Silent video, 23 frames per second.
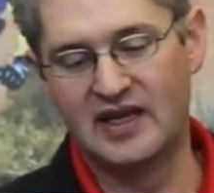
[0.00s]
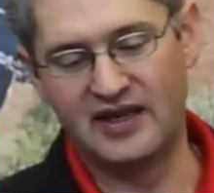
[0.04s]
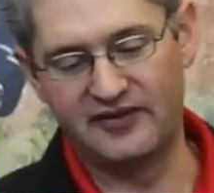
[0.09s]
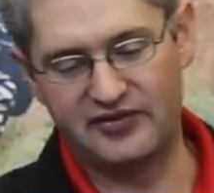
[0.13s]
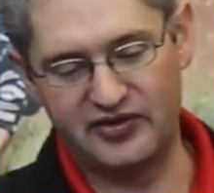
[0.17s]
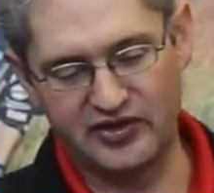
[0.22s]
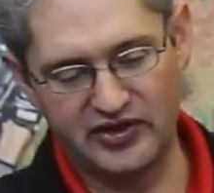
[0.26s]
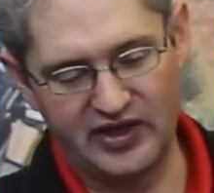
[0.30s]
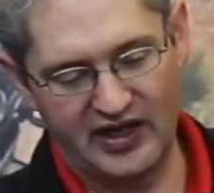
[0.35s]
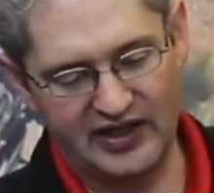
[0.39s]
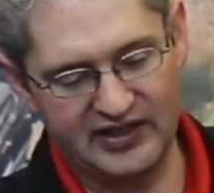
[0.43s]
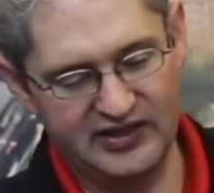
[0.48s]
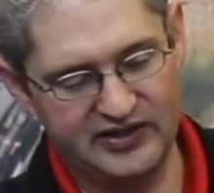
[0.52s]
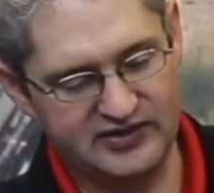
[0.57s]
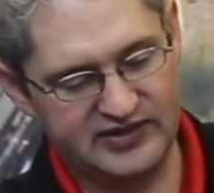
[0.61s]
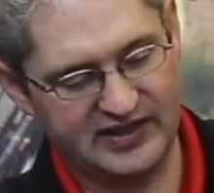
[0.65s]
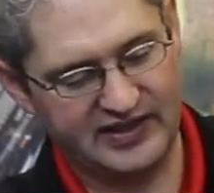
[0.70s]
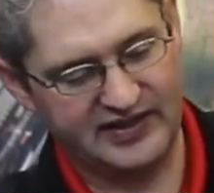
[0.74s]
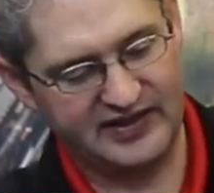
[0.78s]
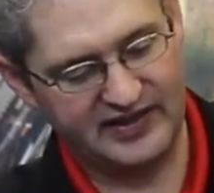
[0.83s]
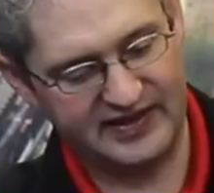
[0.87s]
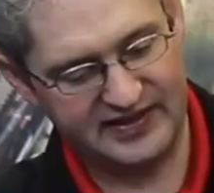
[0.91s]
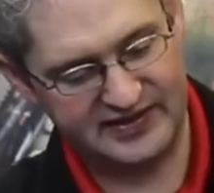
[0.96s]
If you're not
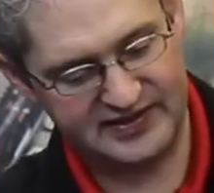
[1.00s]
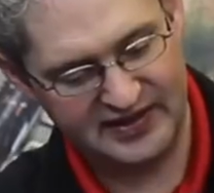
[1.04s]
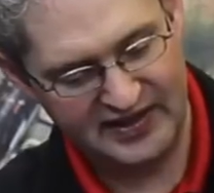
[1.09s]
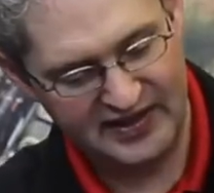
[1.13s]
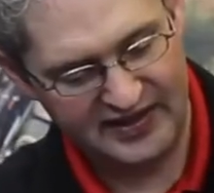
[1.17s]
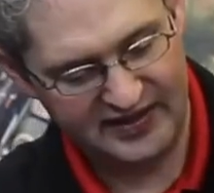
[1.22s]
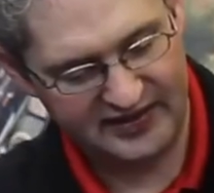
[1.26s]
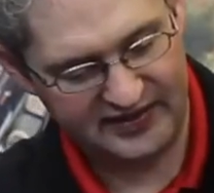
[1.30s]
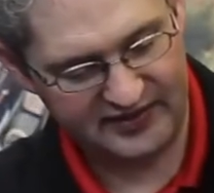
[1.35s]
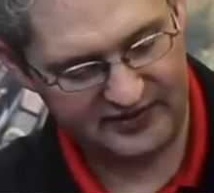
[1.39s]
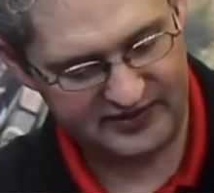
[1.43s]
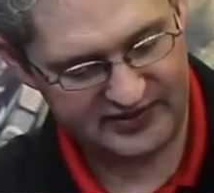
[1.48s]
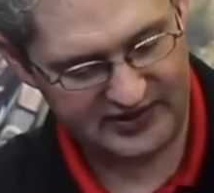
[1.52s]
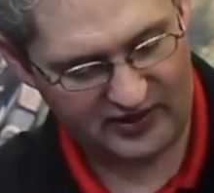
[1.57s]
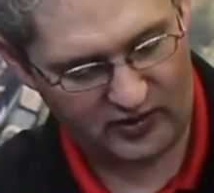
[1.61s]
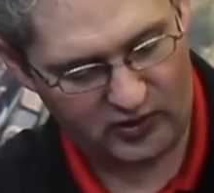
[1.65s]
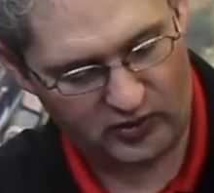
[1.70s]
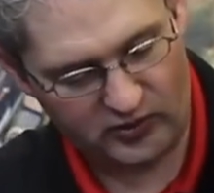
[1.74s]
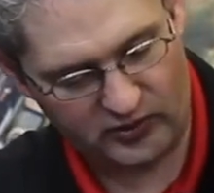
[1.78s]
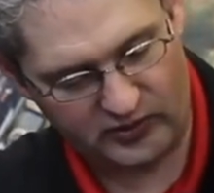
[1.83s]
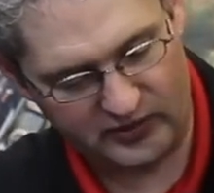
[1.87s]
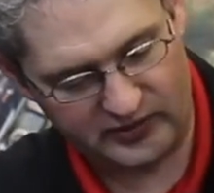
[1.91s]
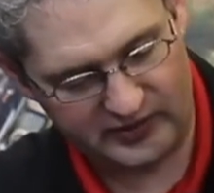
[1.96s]
using this, there's a
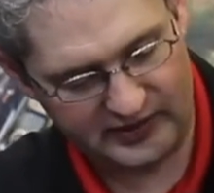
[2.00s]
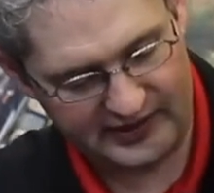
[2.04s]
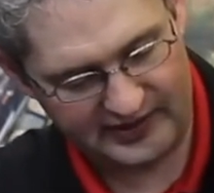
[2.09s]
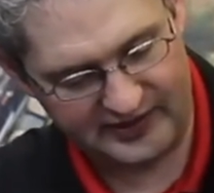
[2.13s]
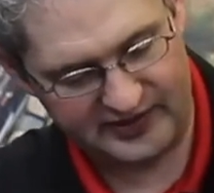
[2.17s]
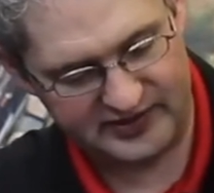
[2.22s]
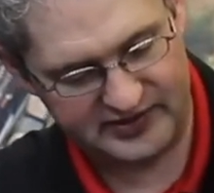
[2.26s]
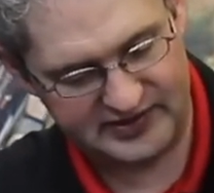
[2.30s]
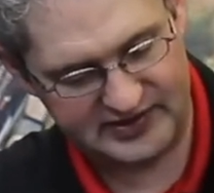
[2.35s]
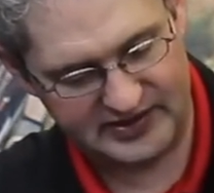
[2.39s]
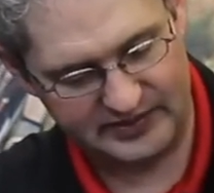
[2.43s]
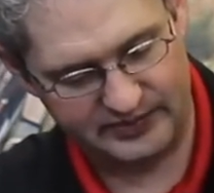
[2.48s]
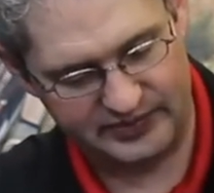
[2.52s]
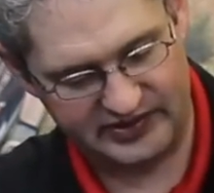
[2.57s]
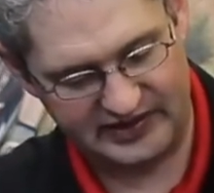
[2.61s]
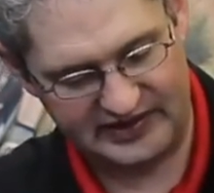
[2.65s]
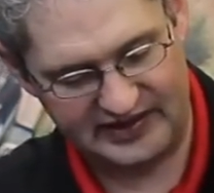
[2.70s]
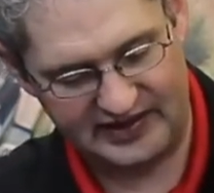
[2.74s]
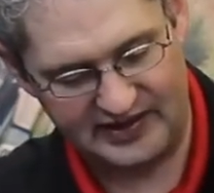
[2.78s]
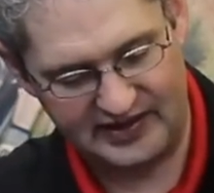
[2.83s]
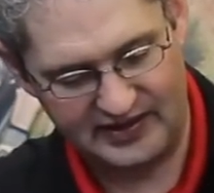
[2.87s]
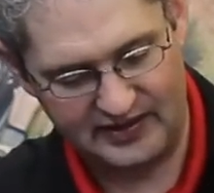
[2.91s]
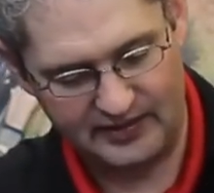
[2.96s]
hole here.
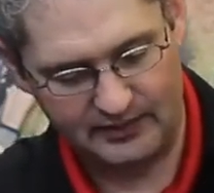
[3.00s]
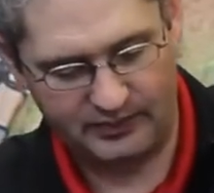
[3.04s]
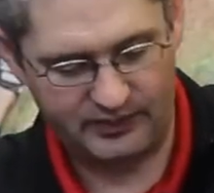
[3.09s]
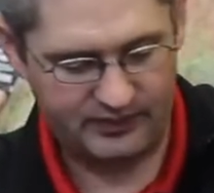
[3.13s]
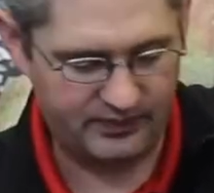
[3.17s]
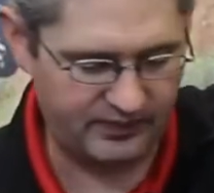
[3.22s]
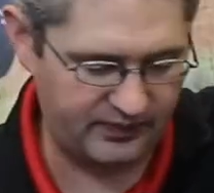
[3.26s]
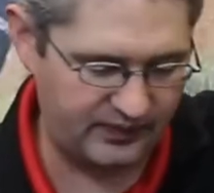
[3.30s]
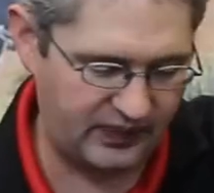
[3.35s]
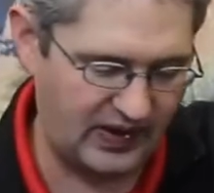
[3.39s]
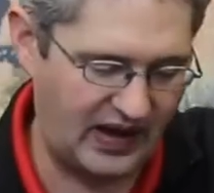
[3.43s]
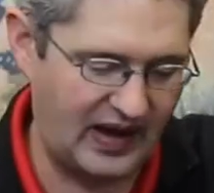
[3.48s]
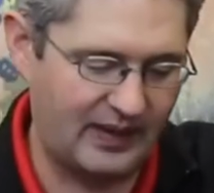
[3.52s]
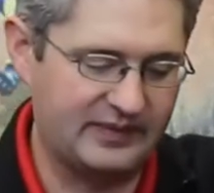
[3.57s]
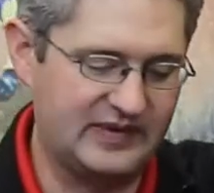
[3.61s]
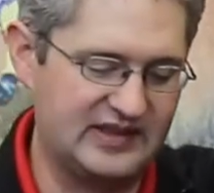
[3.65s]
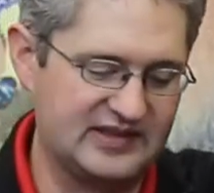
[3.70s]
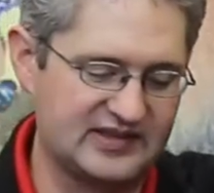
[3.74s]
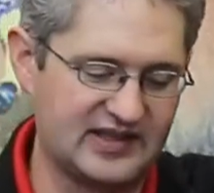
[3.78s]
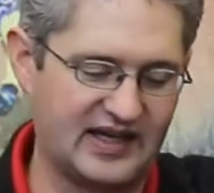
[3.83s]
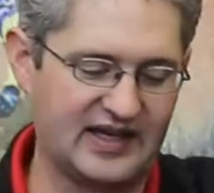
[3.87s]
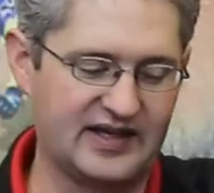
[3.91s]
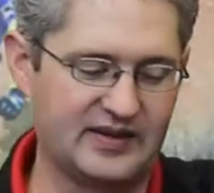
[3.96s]
Simply pop
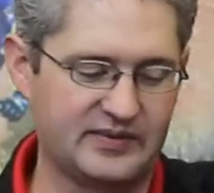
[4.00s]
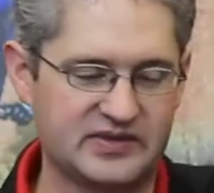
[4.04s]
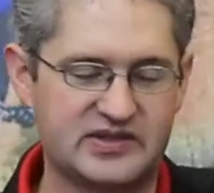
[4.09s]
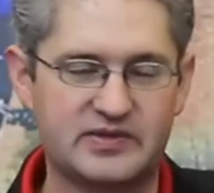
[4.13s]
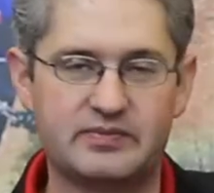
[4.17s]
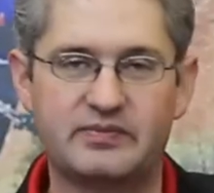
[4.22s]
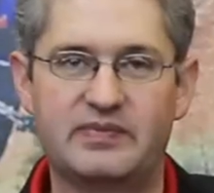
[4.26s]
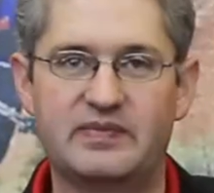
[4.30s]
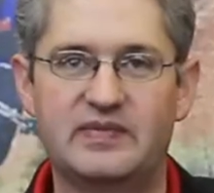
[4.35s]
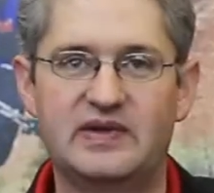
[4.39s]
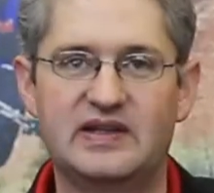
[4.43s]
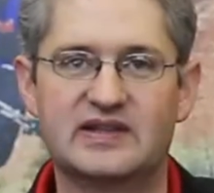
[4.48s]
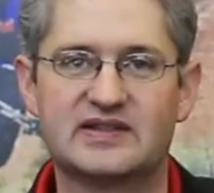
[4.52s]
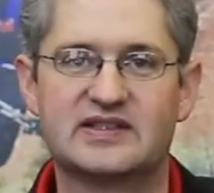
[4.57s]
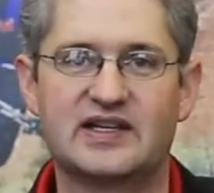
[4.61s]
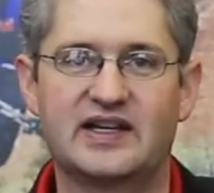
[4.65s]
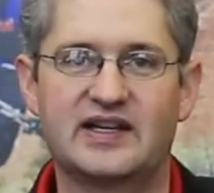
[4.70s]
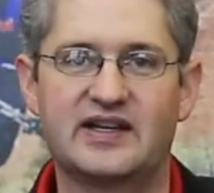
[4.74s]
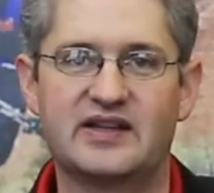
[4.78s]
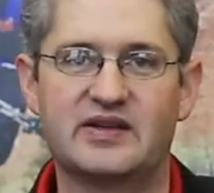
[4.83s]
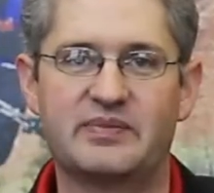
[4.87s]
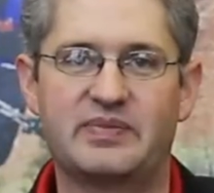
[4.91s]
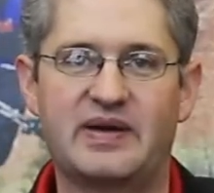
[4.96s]
these items
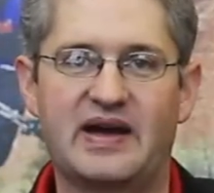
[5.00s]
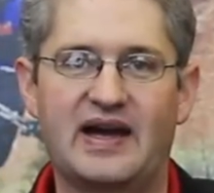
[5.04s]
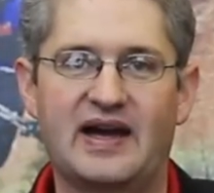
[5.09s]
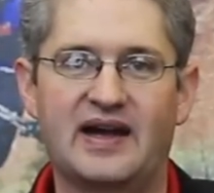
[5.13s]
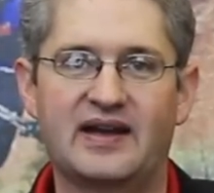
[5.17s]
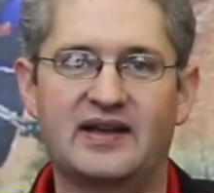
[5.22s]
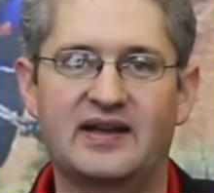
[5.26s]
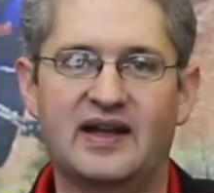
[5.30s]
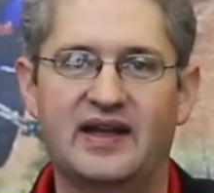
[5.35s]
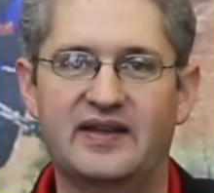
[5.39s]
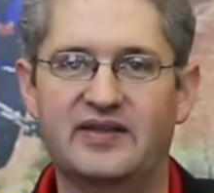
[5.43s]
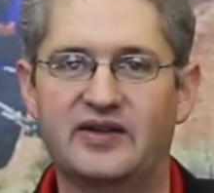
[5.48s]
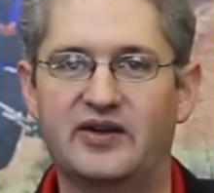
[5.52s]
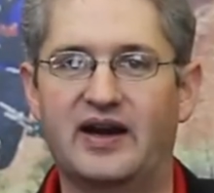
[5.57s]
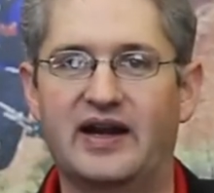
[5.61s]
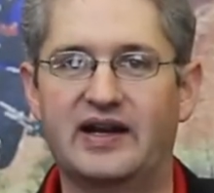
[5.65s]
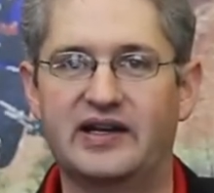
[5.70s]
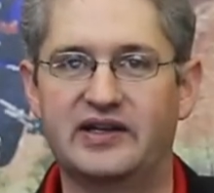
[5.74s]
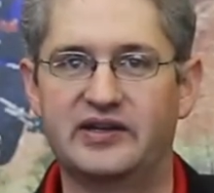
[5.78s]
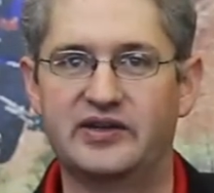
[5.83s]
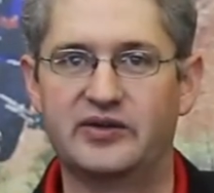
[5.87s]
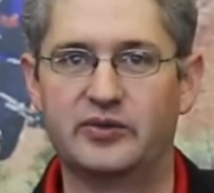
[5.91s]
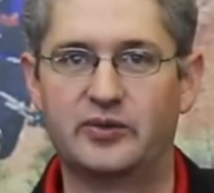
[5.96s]
inside of the pack and they're
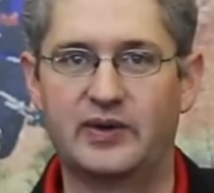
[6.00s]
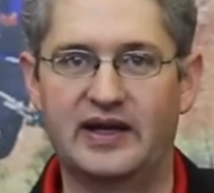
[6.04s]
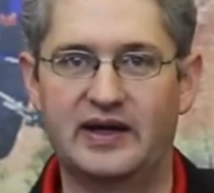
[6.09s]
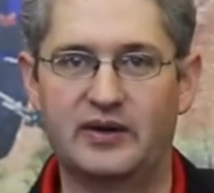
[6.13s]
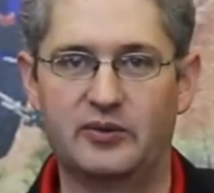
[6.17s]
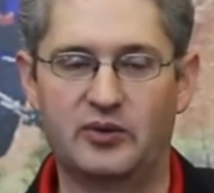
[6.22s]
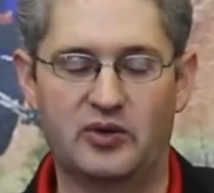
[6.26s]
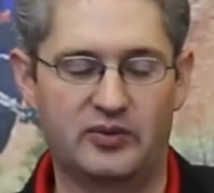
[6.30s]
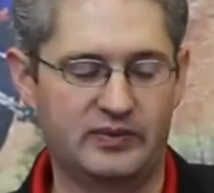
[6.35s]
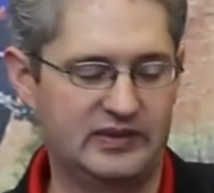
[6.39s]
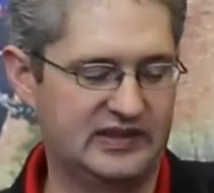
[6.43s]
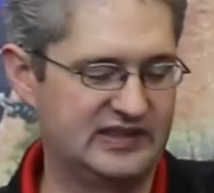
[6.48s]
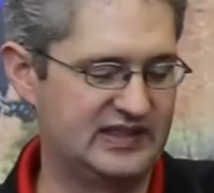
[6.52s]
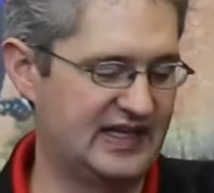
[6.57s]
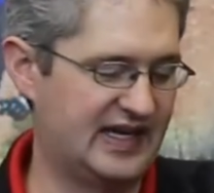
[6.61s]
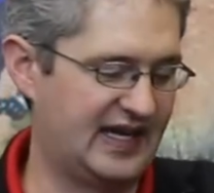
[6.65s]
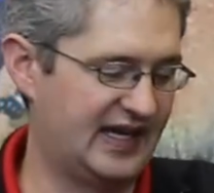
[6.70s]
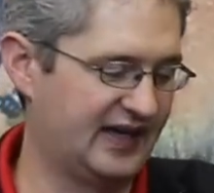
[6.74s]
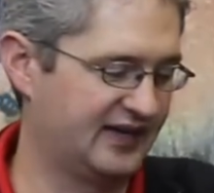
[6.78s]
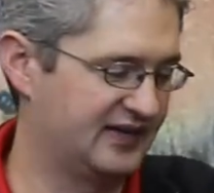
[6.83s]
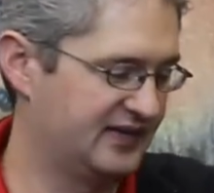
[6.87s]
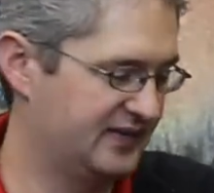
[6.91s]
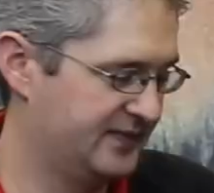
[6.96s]
out of the way and won't be
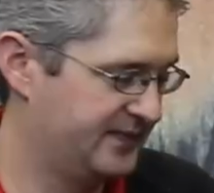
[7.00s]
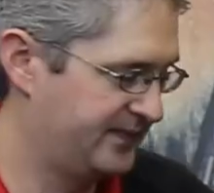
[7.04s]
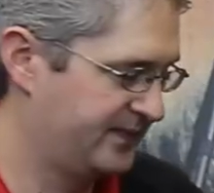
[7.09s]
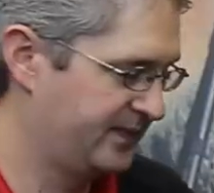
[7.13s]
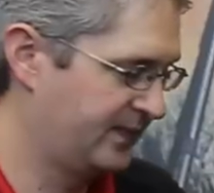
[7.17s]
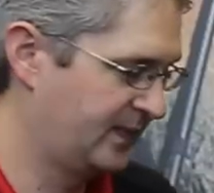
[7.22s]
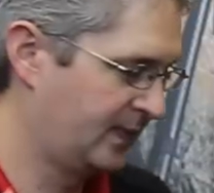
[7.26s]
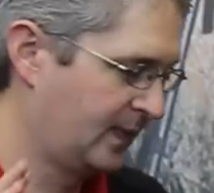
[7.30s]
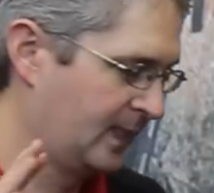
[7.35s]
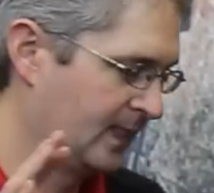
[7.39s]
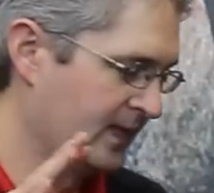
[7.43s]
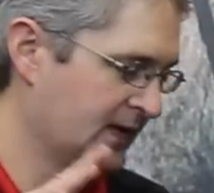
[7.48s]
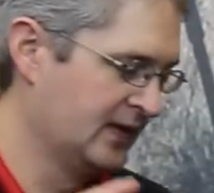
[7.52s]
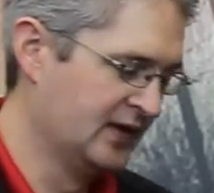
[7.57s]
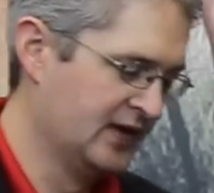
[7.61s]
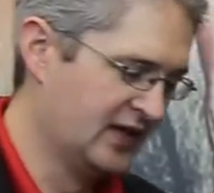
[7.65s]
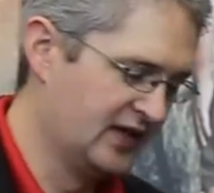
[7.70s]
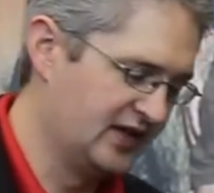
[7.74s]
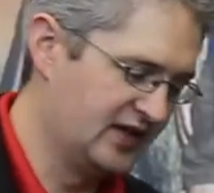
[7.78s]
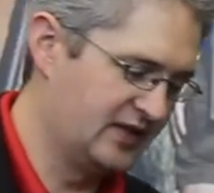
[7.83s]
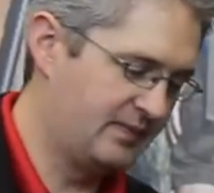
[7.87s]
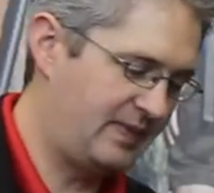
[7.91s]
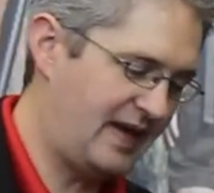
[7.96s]
snagged.
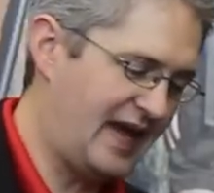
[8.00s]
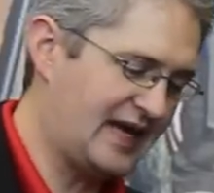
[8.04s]
The